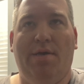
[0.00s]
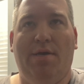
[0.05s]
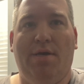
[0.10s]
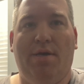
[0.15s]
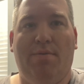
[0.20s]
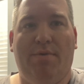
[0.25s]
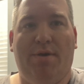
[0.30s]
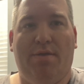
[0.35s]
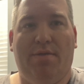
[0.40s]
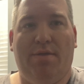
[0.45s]

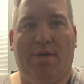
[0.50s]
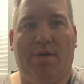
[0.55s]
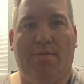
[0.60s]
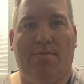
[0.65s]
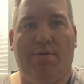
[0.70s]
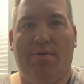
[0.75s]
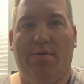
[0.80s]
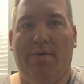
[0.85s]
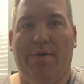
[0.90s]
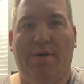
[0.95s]
you may think
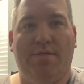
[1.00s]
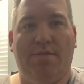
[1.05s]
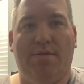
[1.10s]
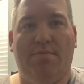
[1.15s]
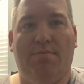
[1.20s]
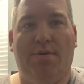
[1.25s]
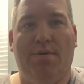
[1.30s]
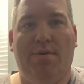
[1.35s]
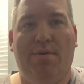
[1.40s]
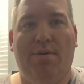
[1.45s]
I'm crazy,
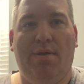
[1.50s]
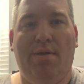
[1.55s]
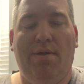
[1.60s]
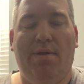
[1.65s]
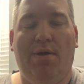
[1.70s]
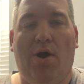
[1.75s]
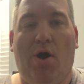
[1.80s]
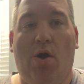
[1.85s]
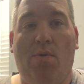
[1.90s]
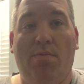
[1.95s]
but
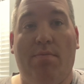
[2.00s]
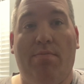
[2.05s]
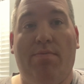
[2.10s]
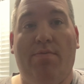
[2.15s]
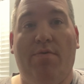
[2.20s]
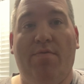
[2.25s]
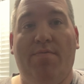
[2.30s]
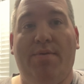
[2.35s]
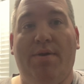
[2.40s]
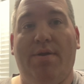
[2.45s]
Home
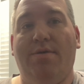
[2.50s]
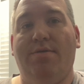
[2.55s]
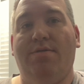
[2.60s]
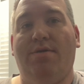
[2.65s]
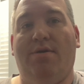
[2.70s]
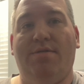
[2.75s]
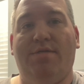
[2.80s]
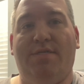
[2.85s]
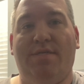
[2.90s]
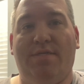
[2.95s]
Improvement is
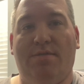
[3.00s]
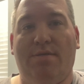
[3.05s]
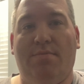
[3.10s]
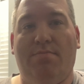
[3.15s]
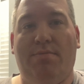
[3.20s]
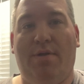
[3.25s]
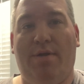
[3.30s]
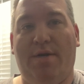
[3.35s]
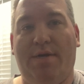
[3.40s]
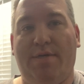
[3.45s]
on Disney
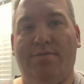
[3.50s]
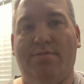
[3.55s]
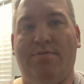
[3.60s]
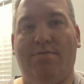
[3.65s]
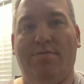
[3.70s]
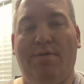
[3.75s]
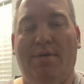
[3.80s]
Plus.